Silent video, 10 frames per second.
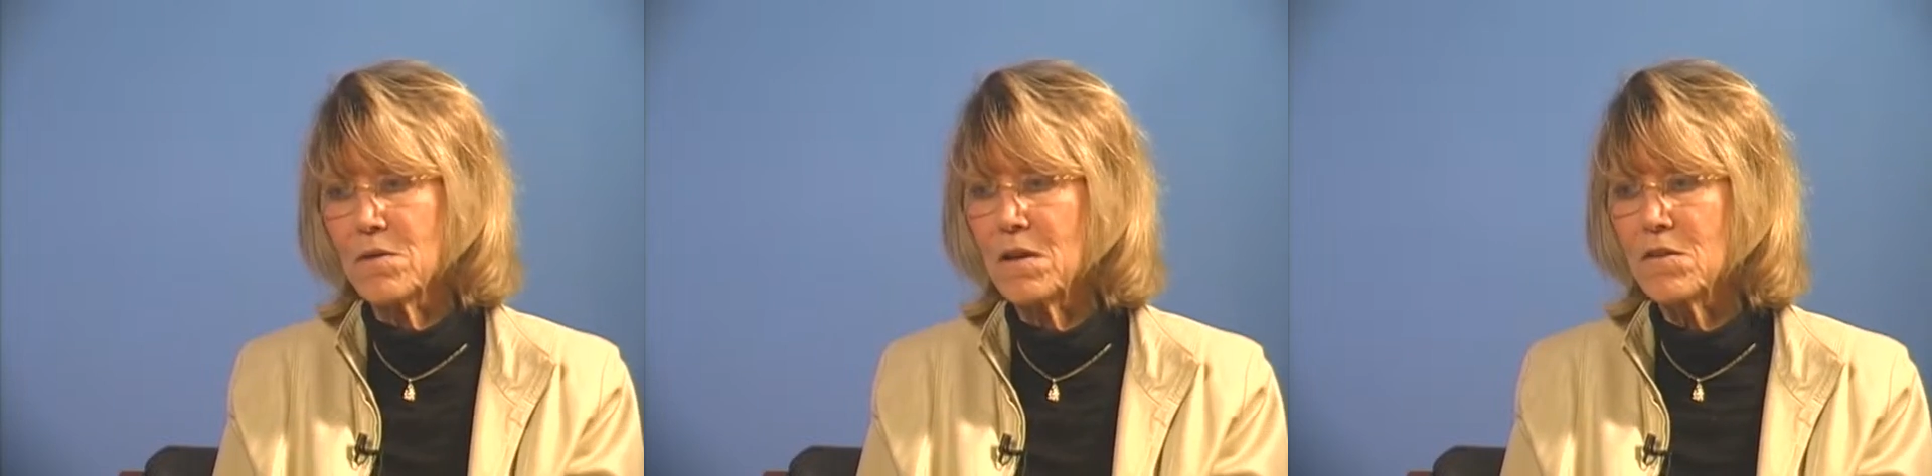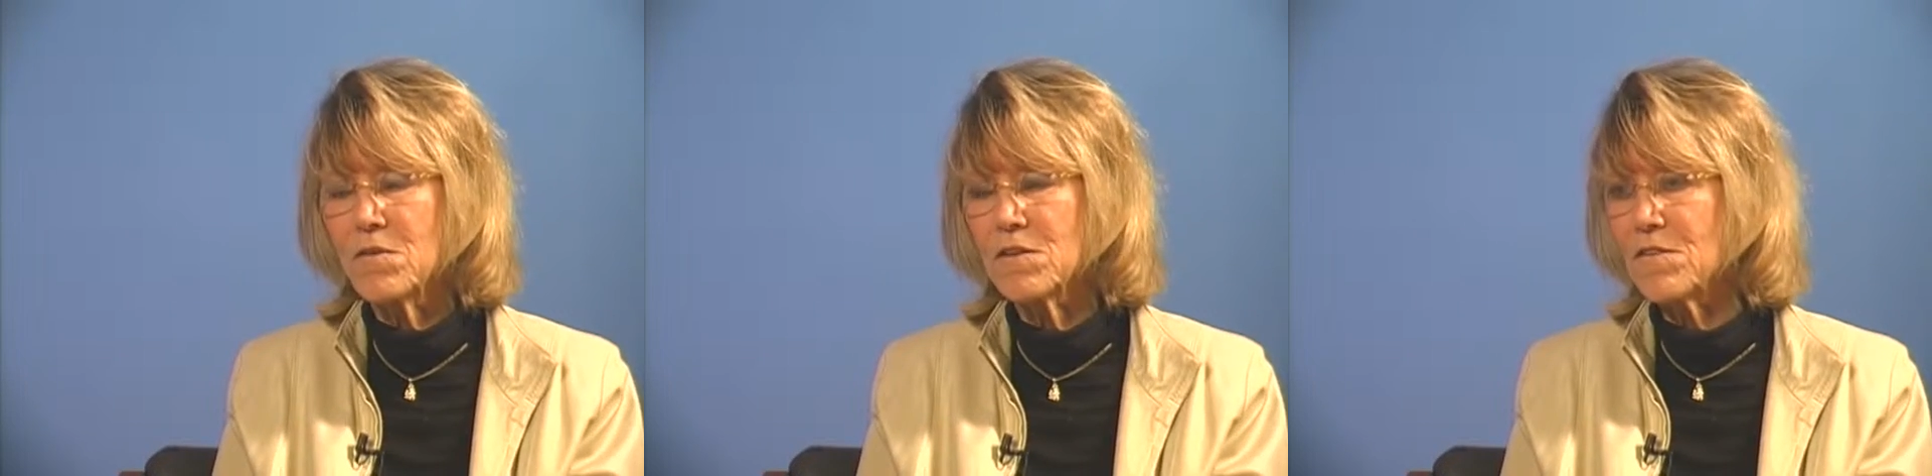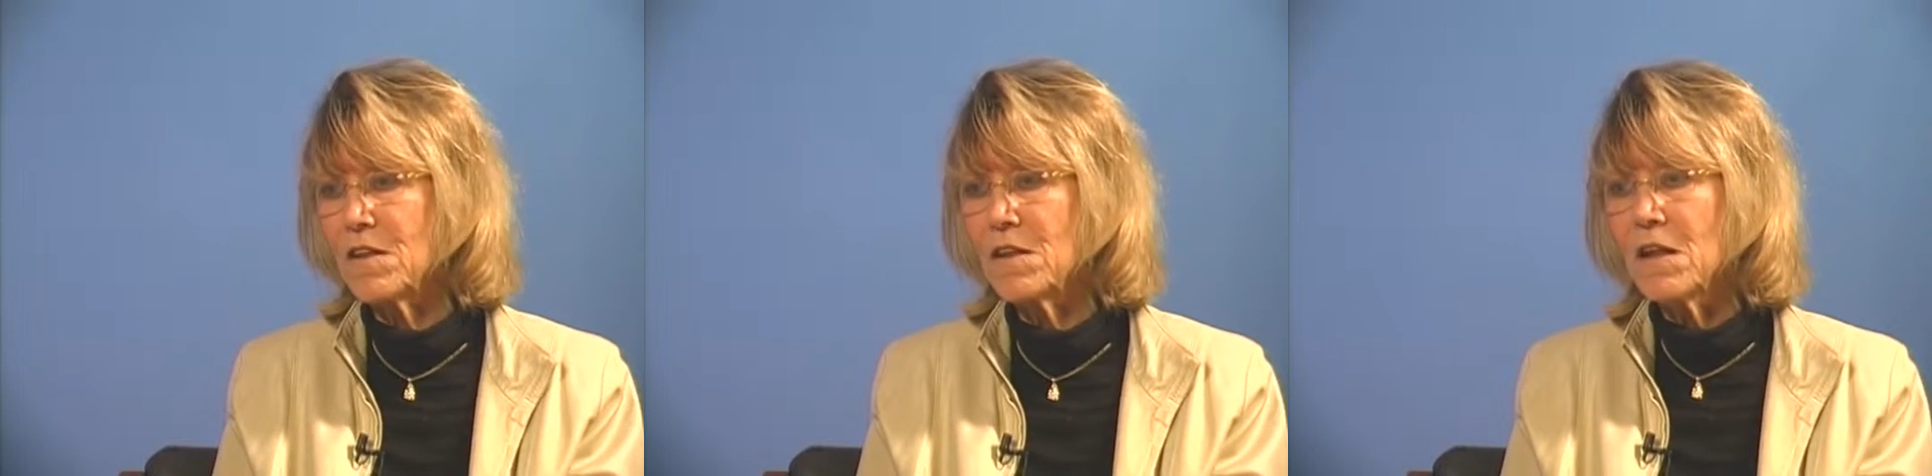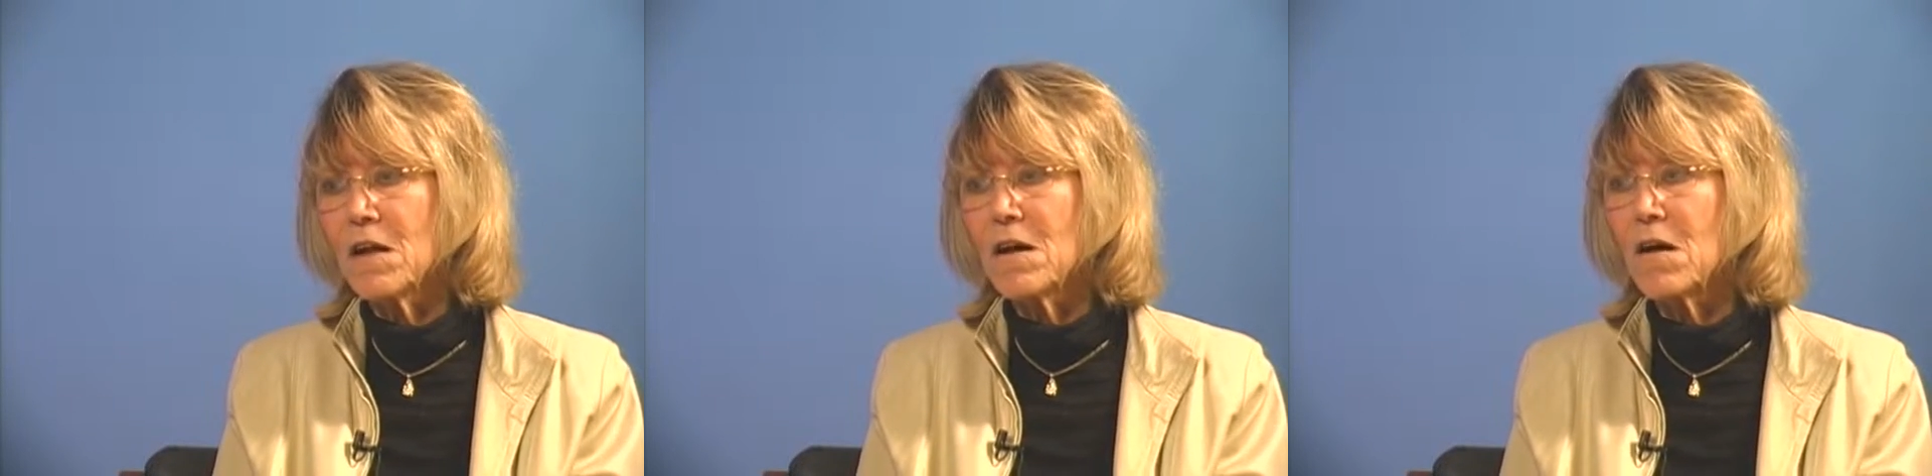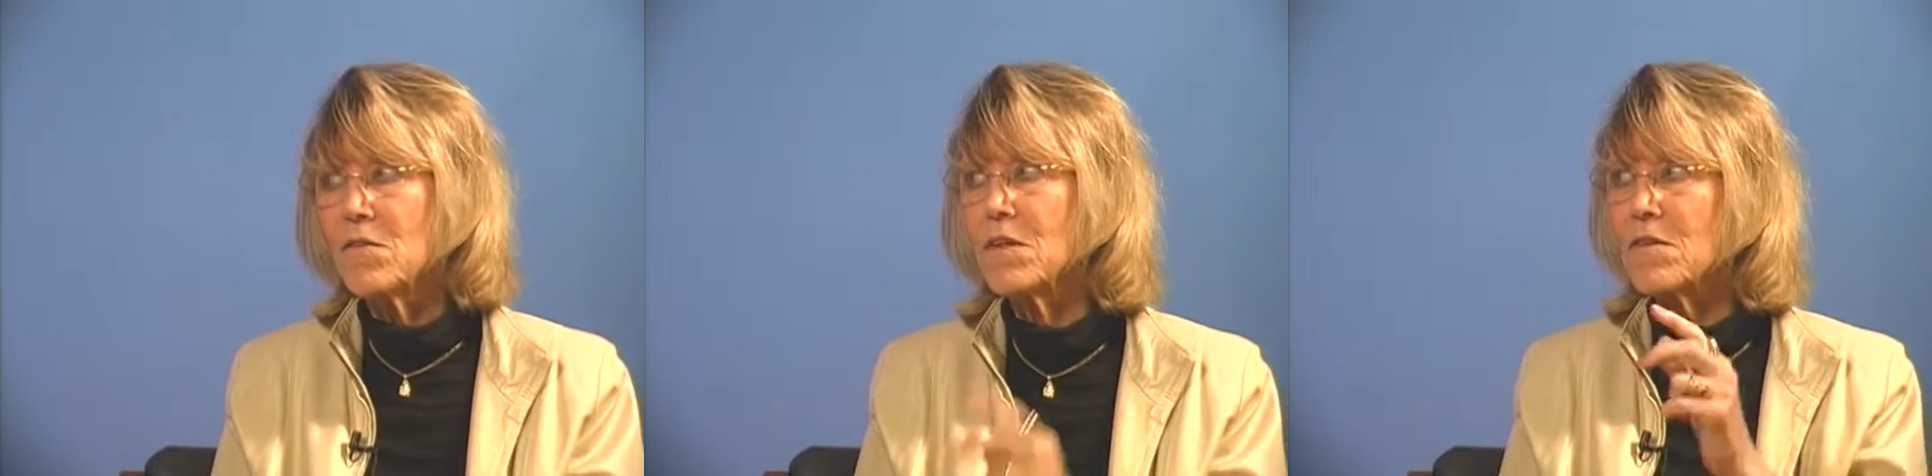interesting.
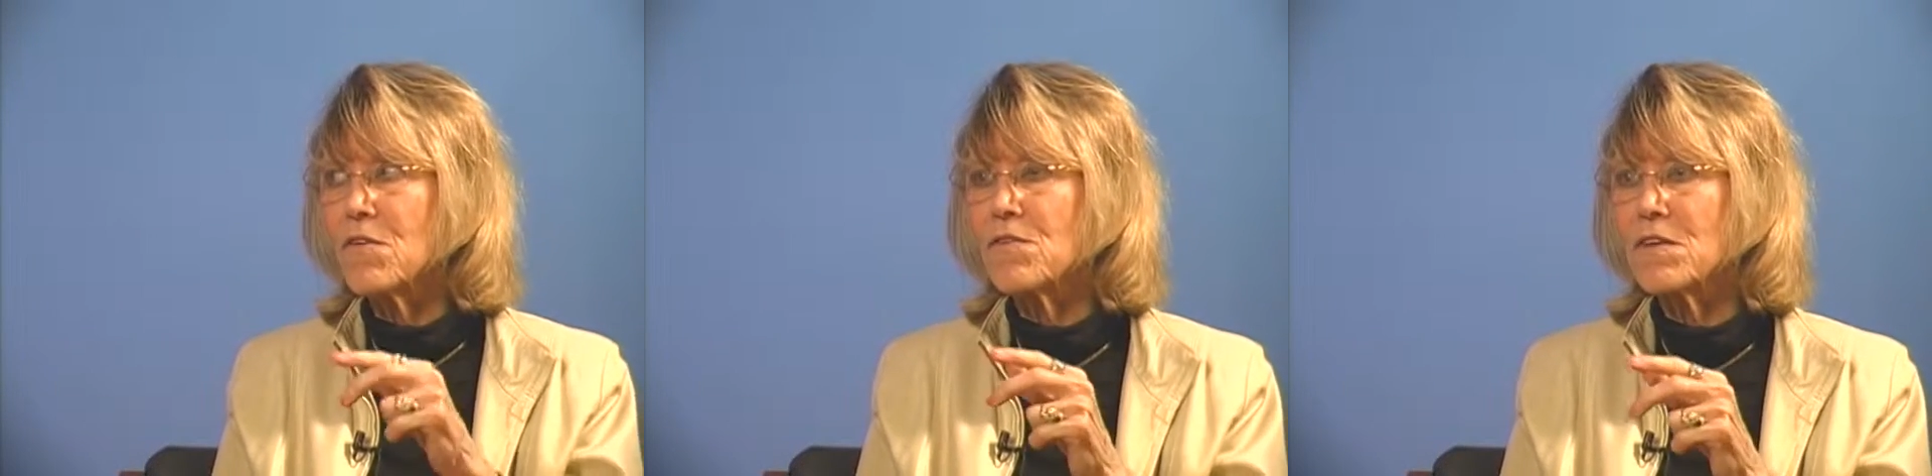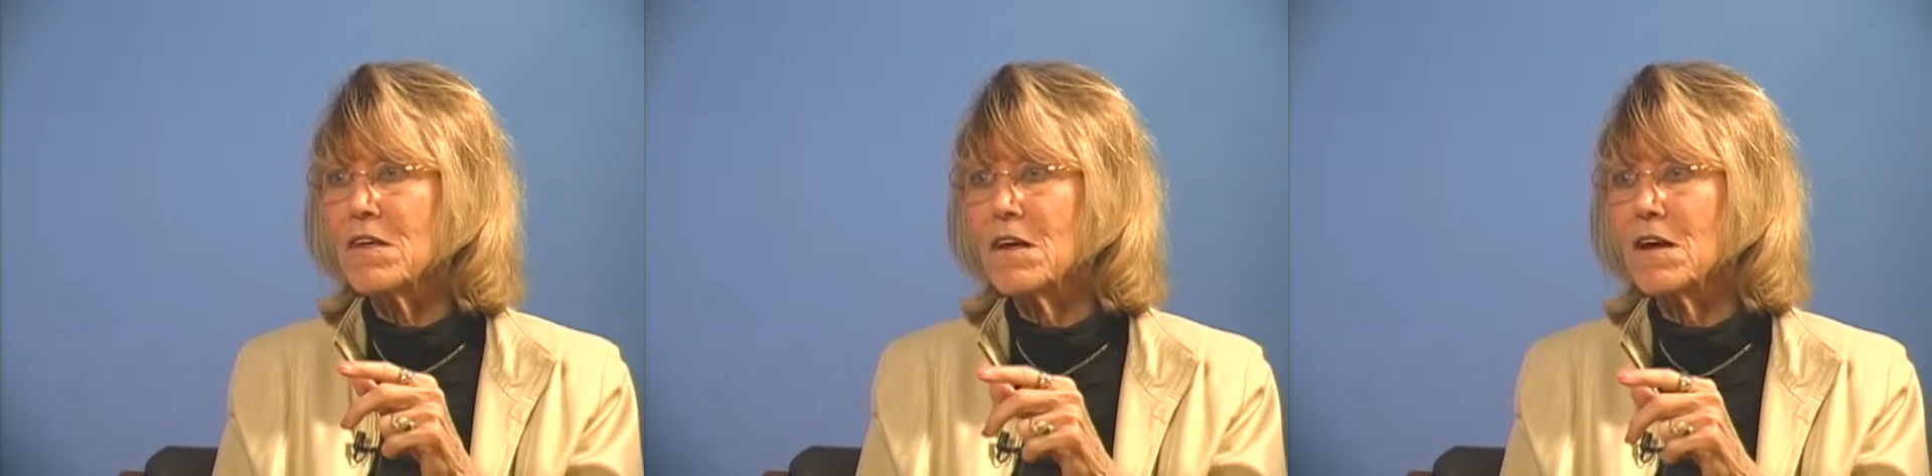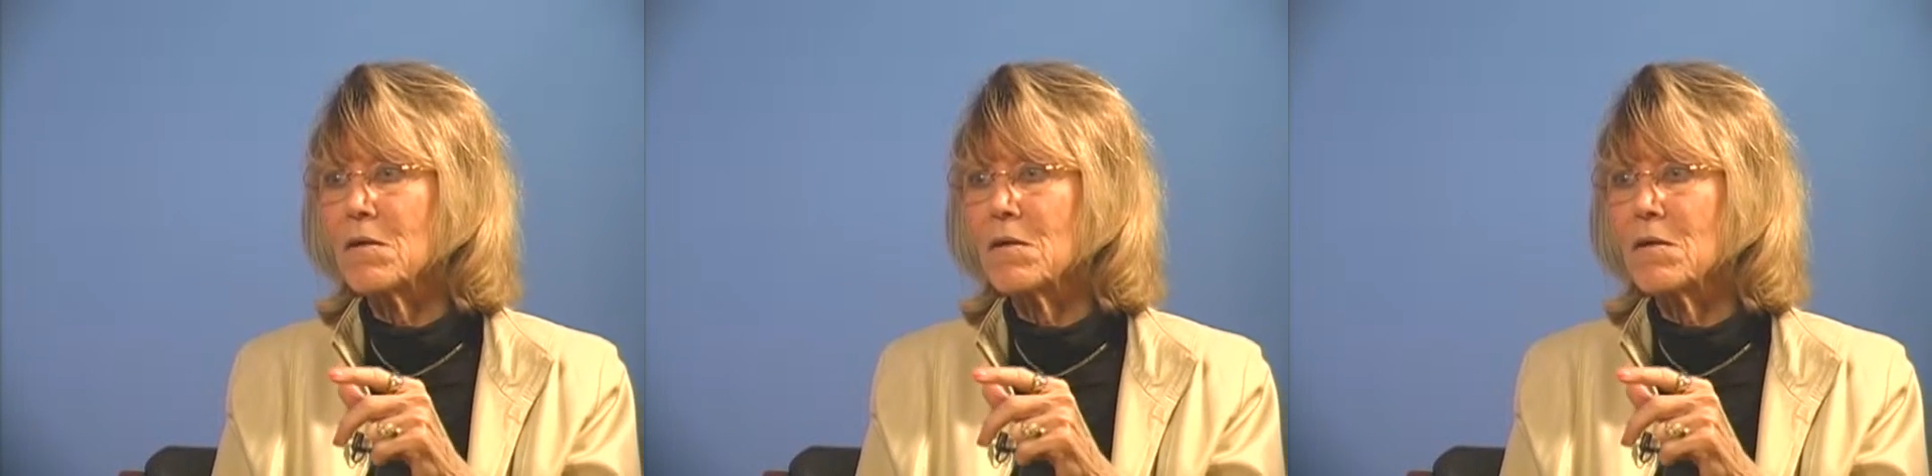I'll never forget.